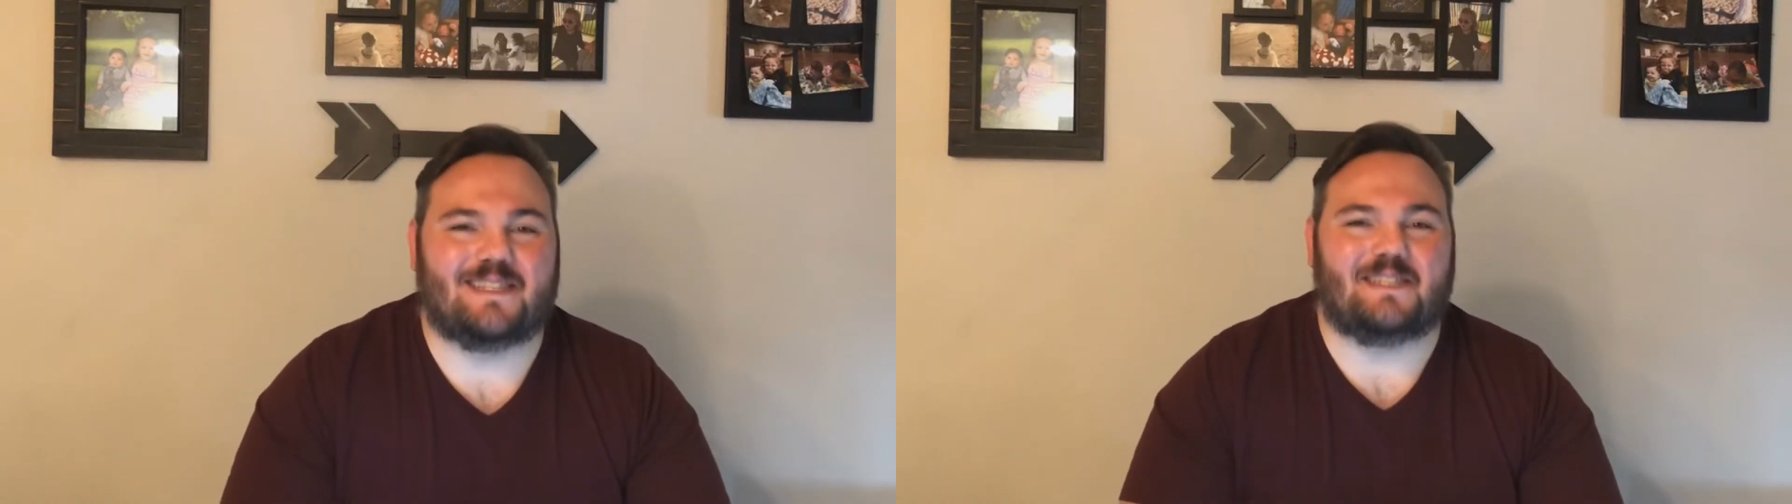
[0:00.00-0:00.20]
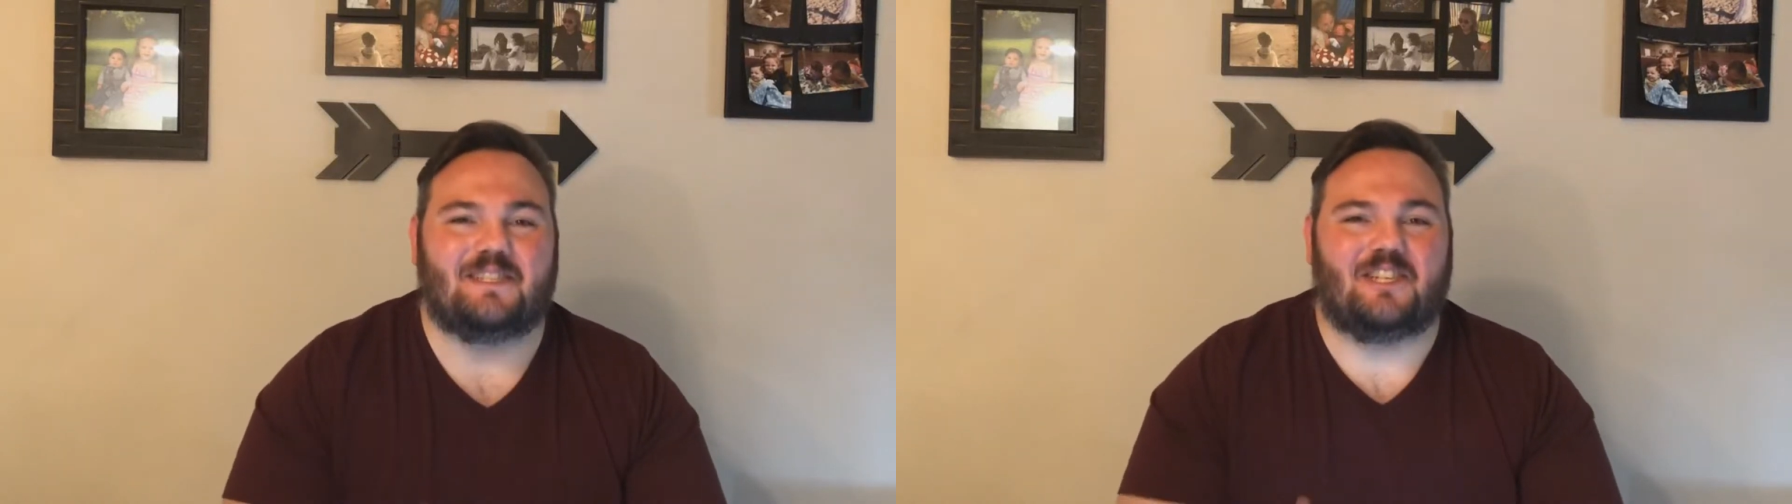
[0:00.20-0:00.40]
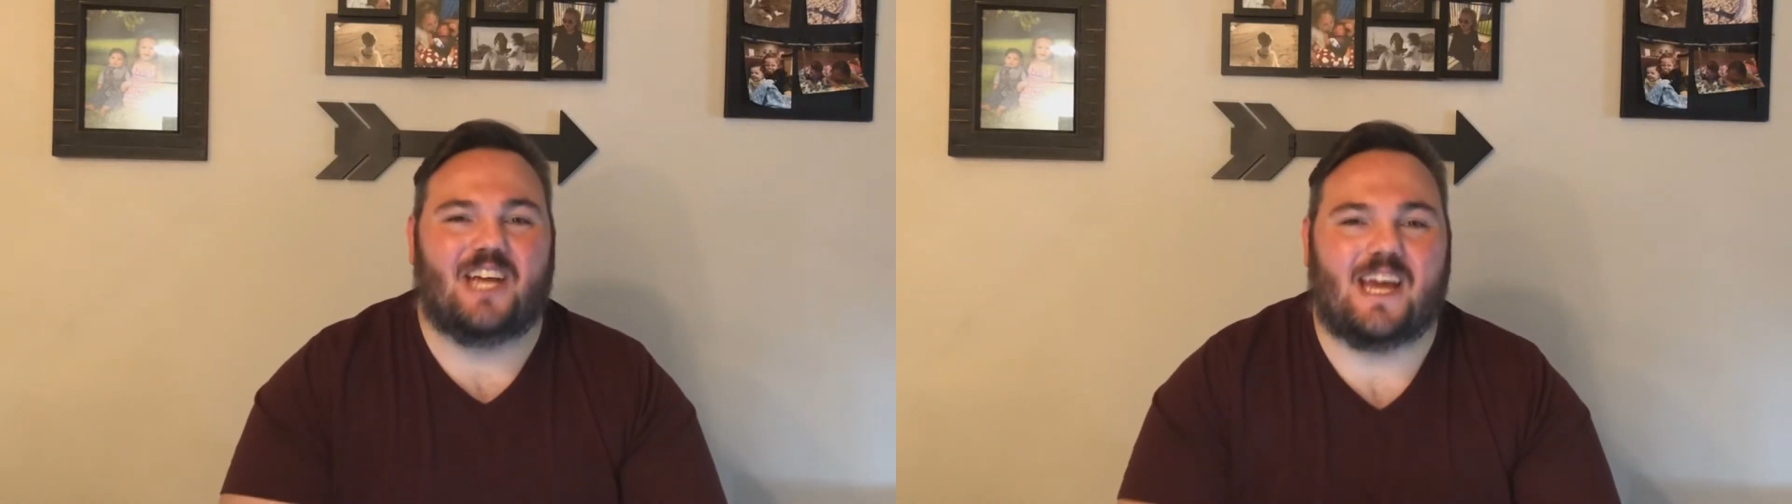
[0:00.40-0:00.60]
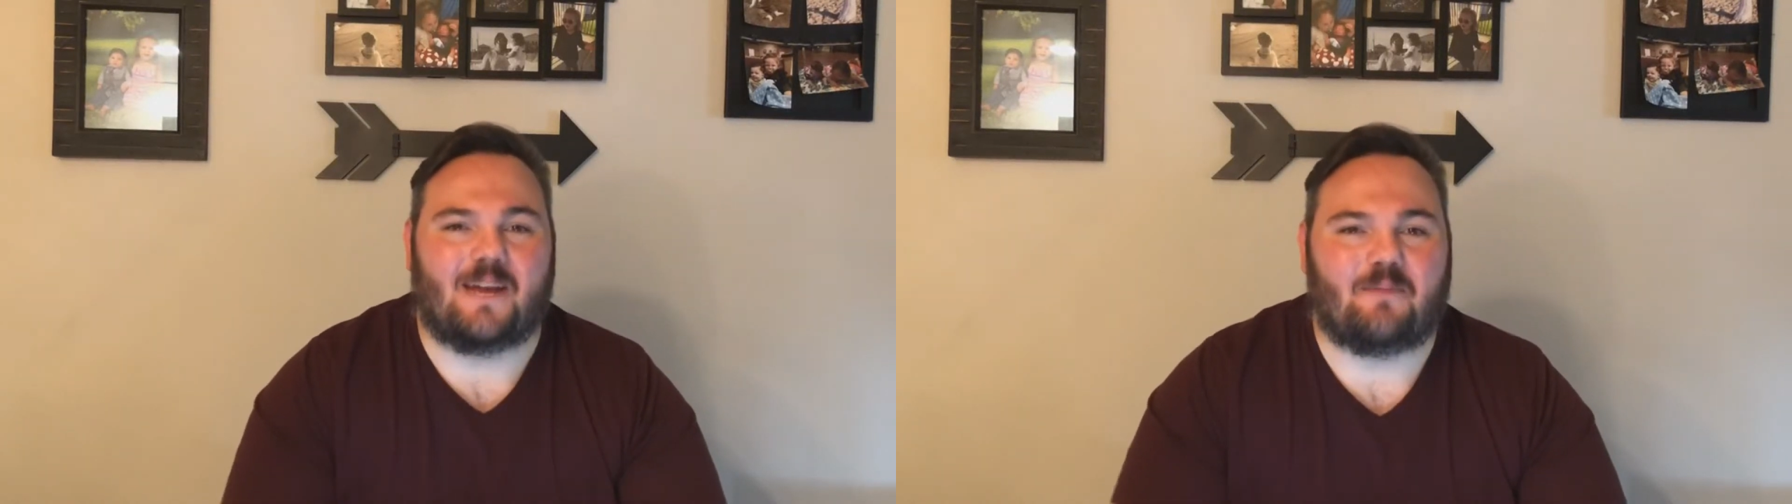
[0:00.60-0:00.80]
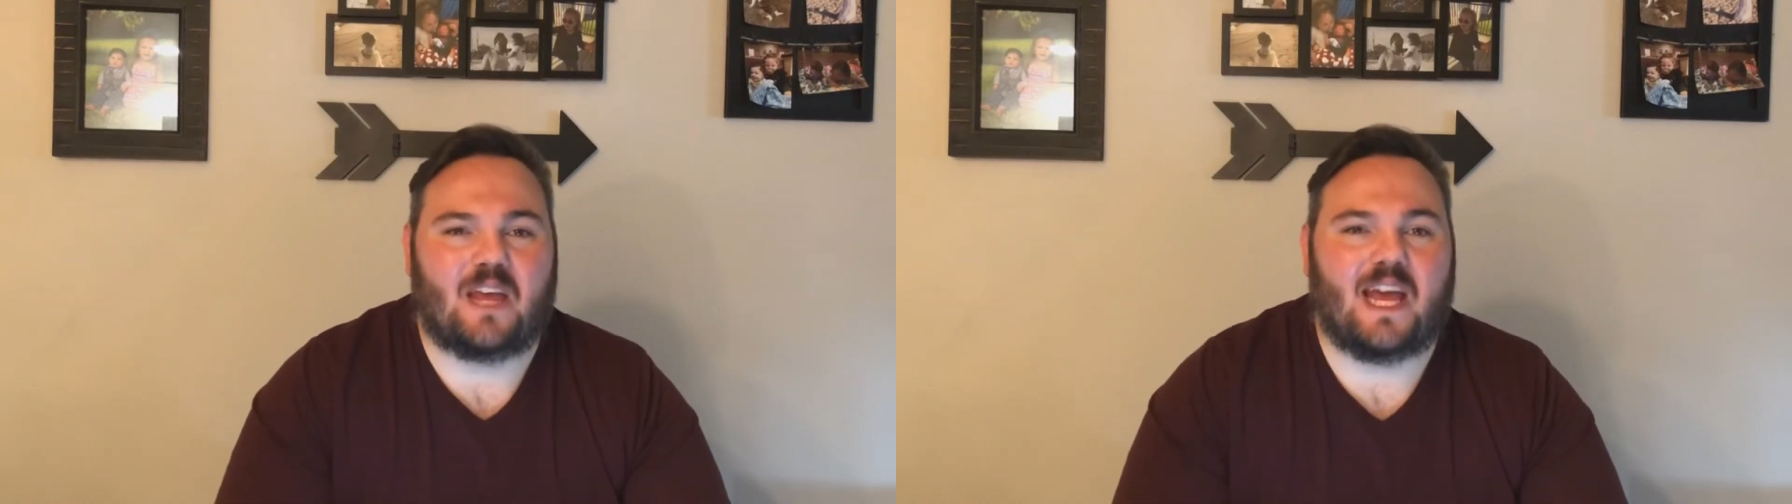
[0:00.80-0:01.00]
This is
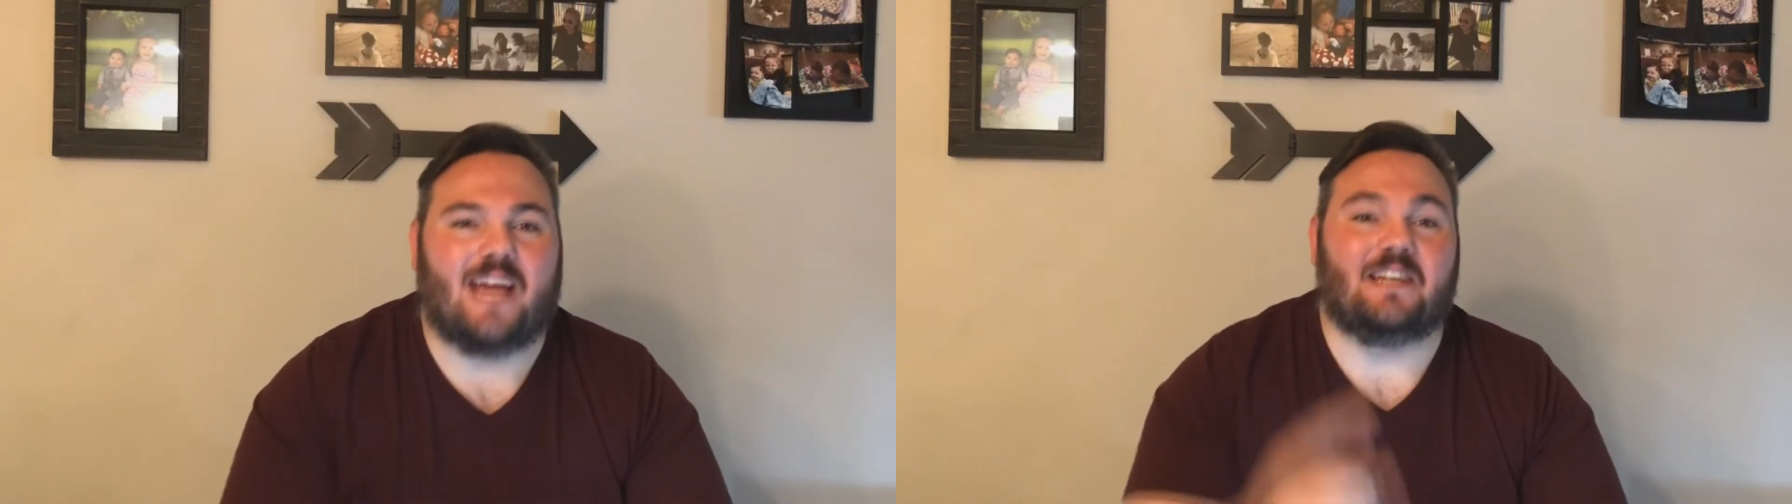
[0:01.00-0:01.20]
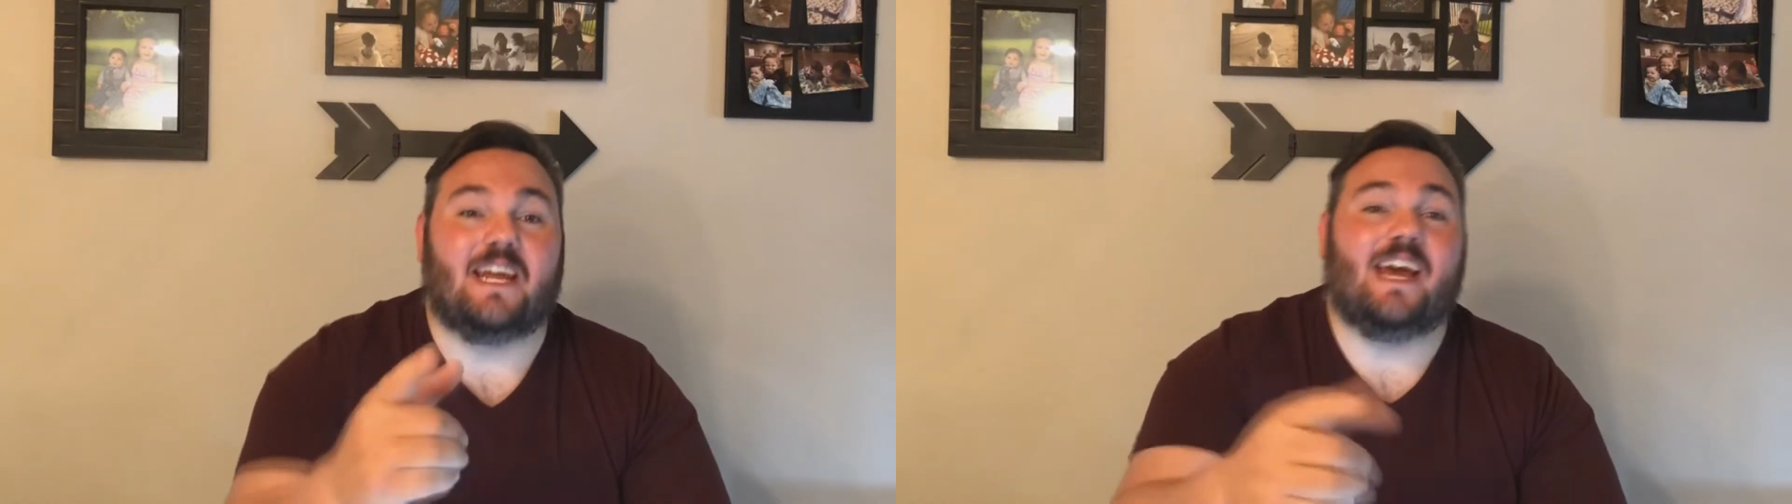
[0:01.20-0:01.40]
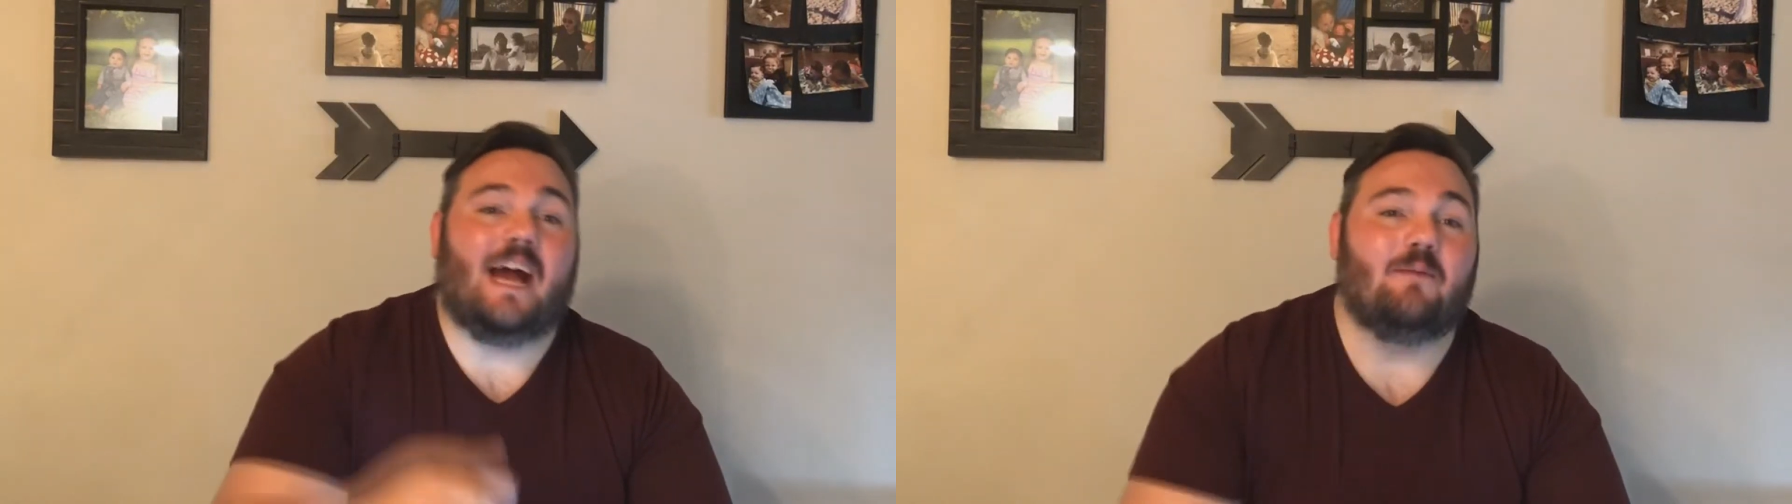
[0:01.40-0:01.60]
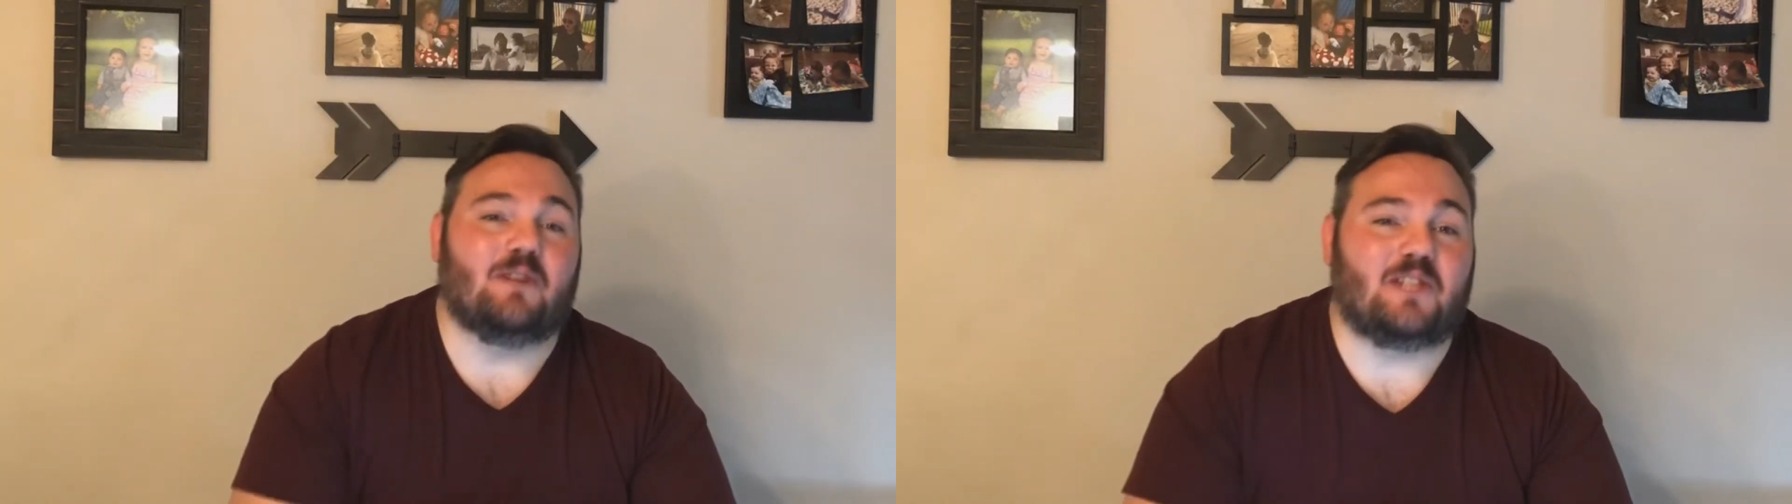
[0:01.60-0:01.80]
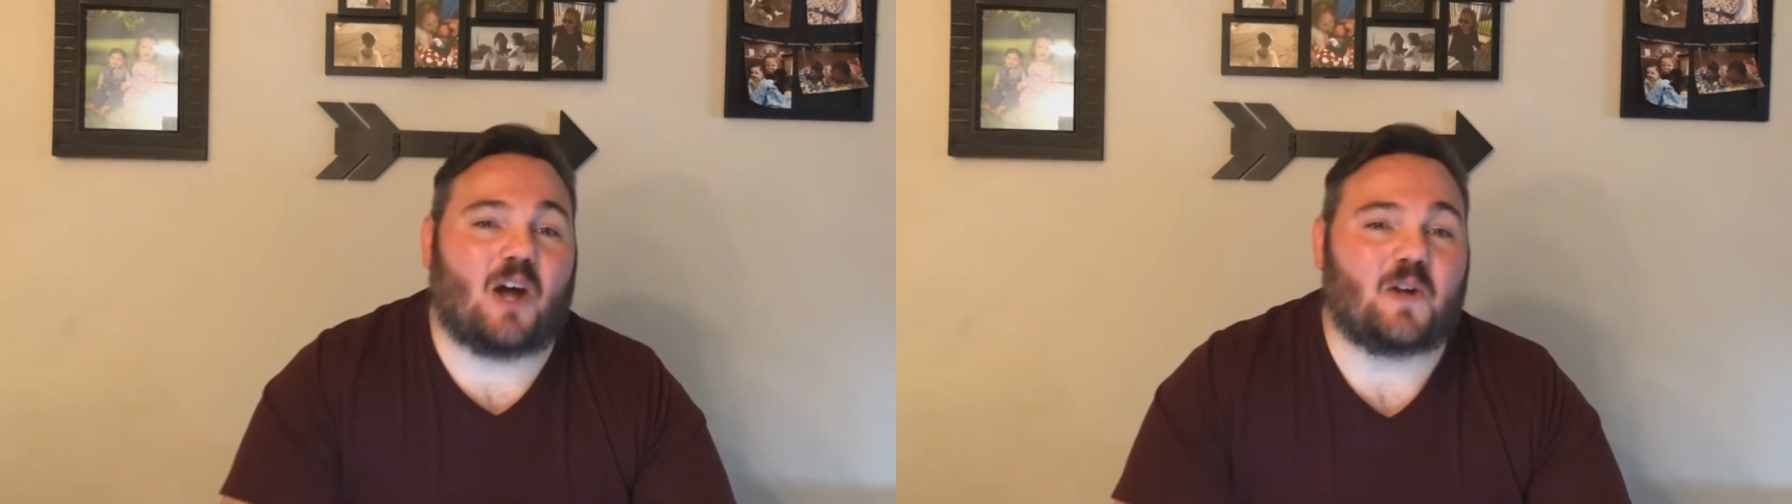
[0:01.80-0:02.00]
Jay, and today I
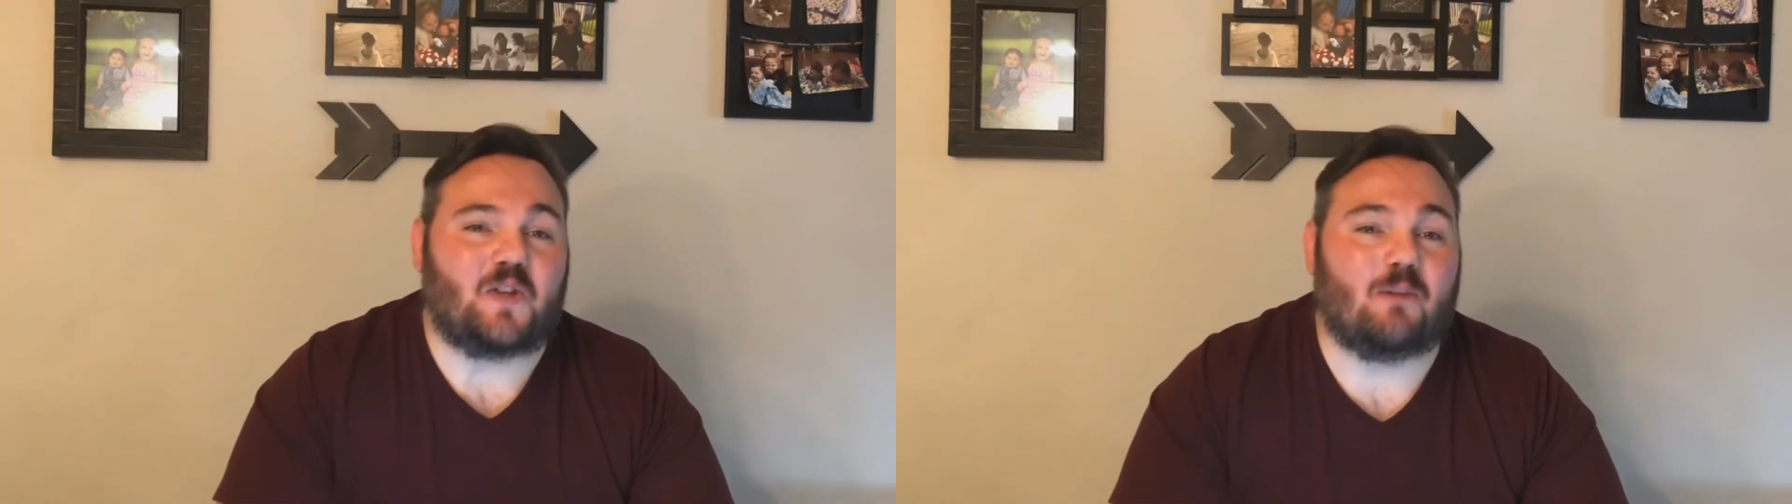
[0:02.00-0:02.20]
want to talk